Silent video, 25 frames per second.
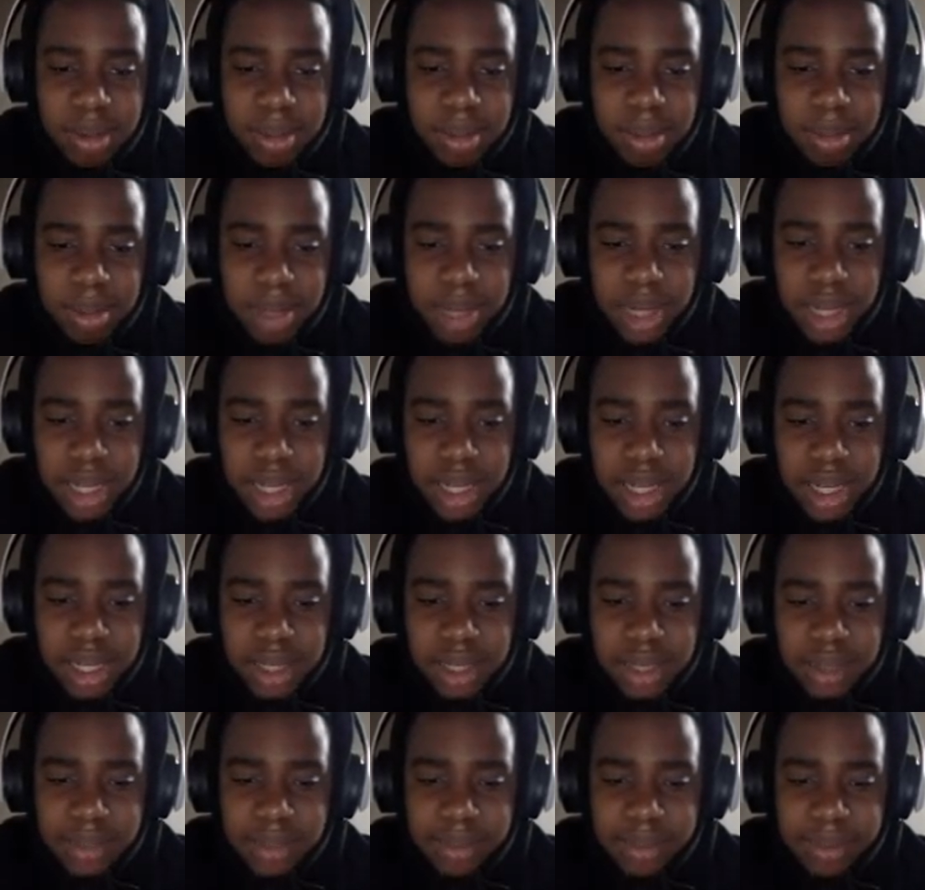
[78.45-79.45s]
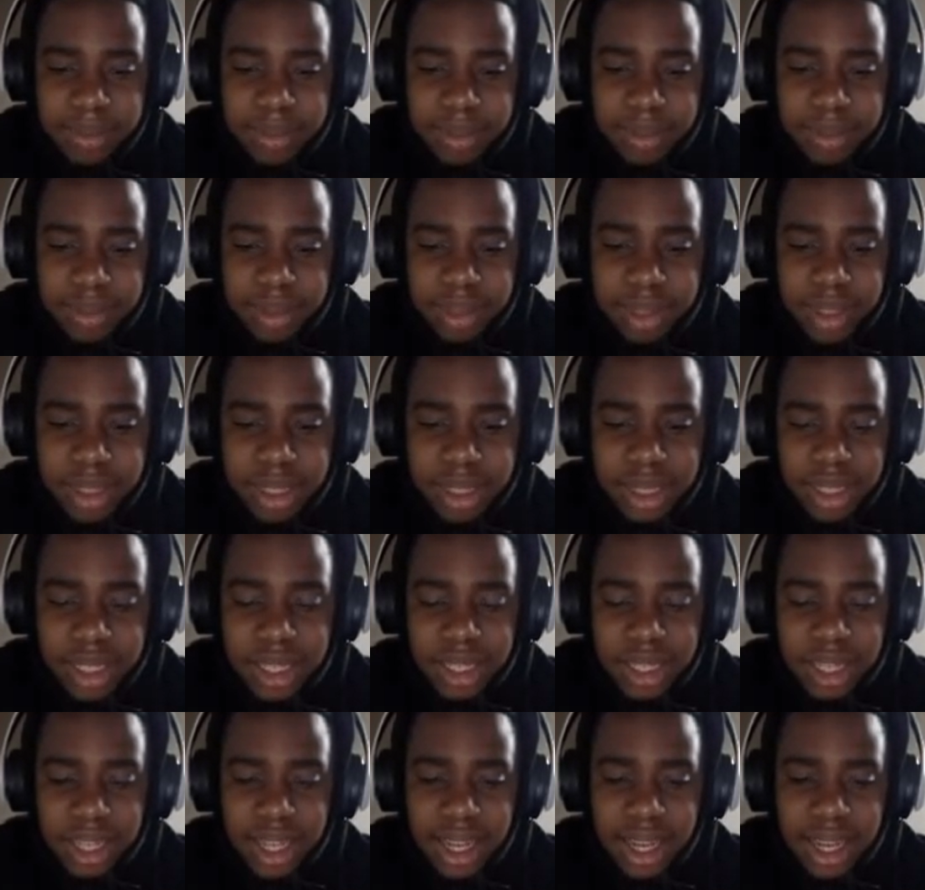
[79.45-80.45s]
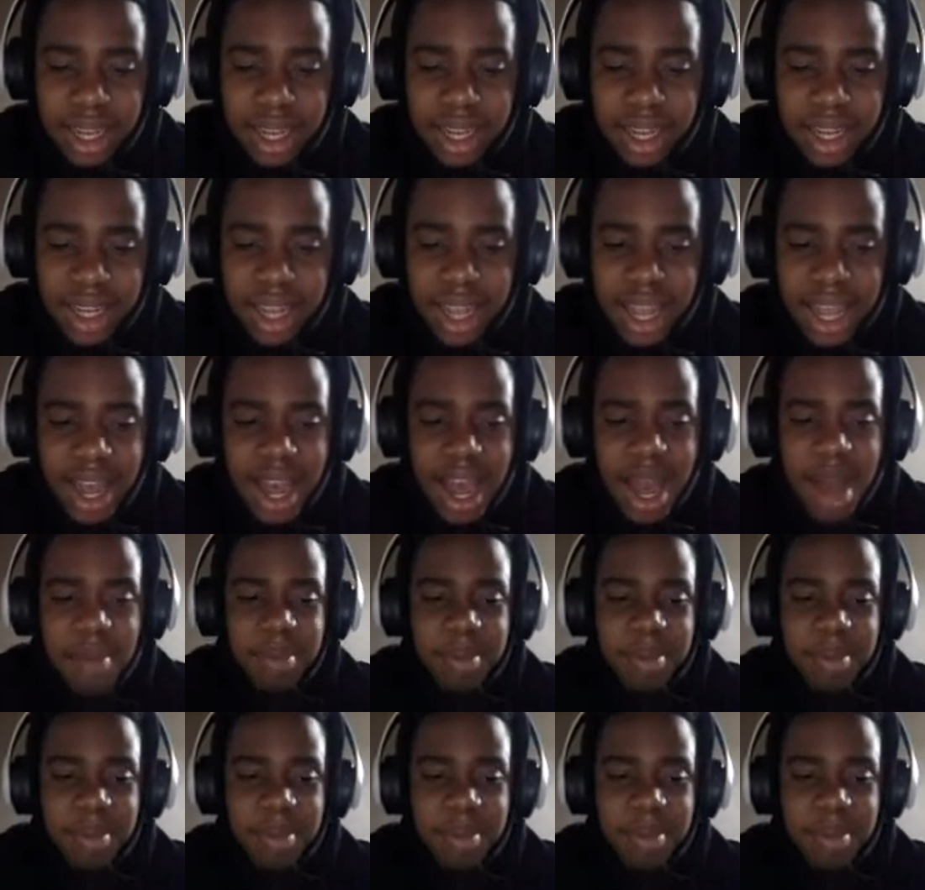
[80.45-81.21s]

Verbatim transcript: But uh, yeah, I'm